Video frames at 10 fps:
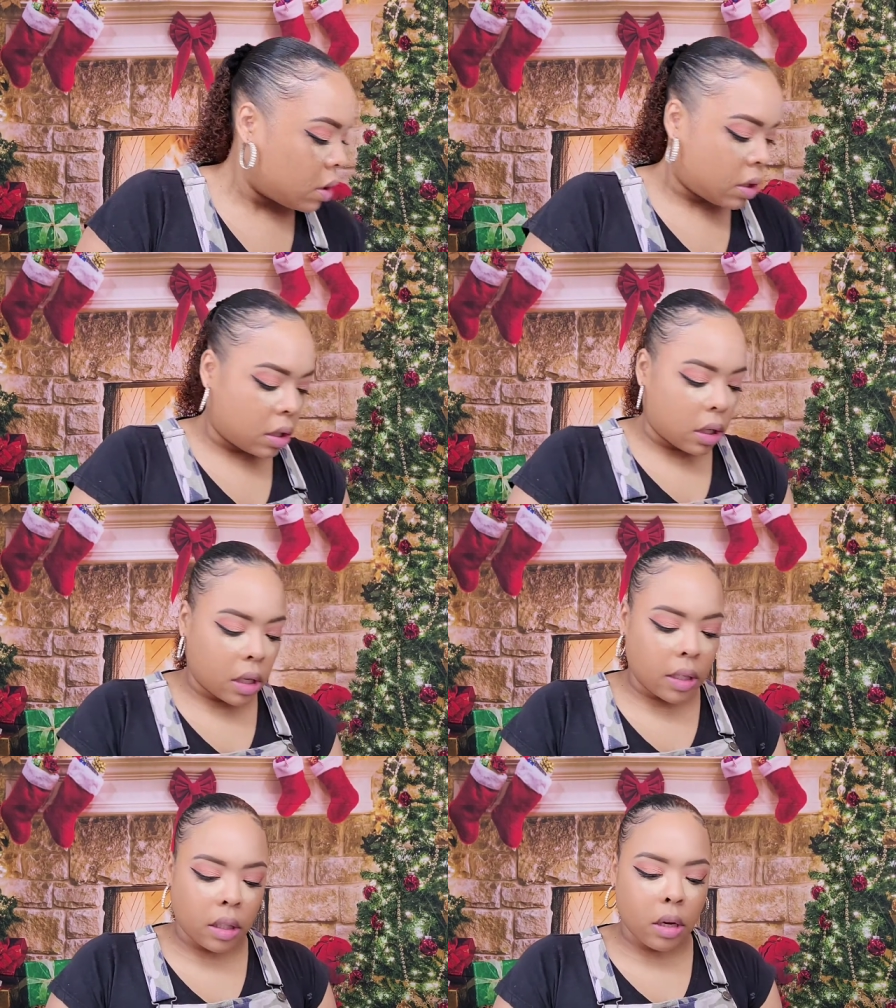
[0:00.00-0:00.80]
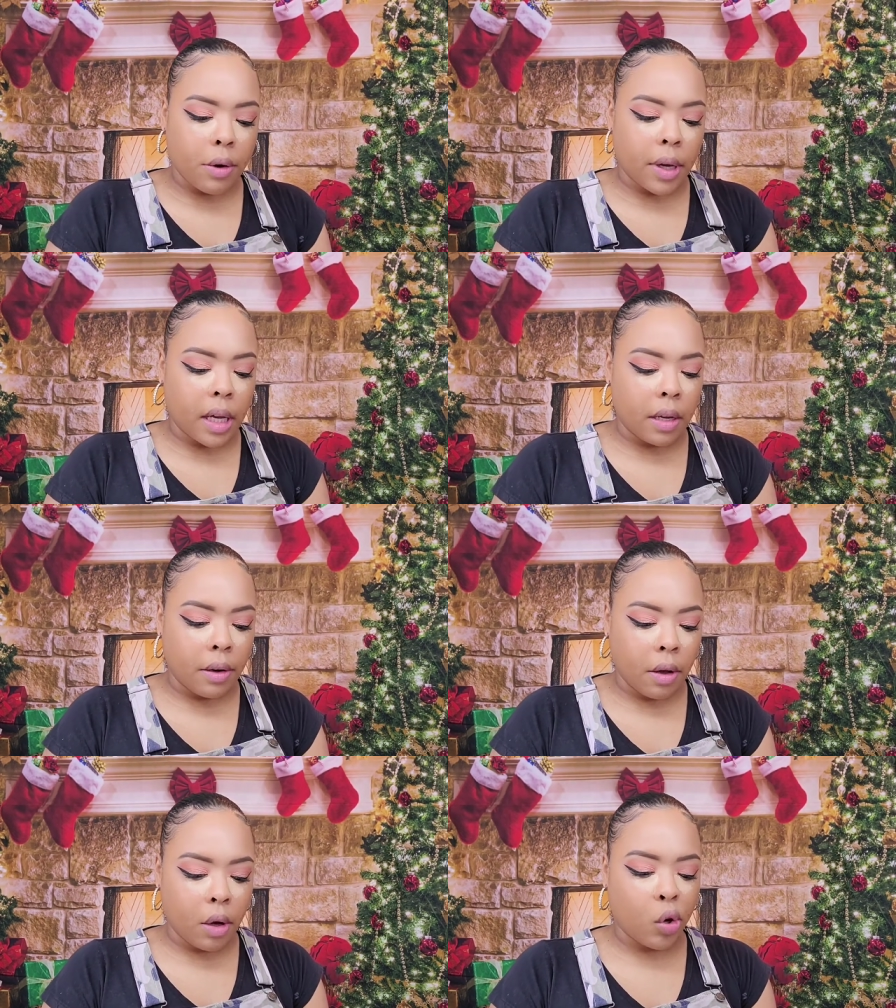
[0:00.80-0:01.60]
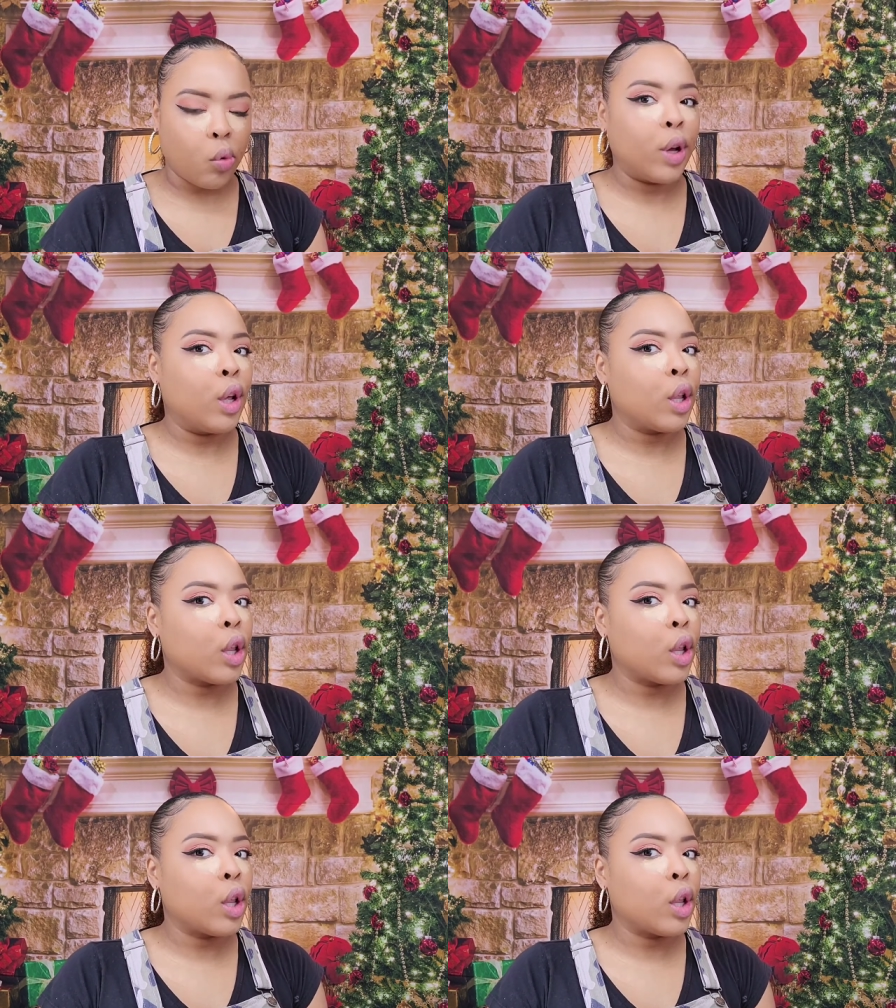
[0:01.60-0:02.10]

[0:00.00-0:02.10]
So let's go in with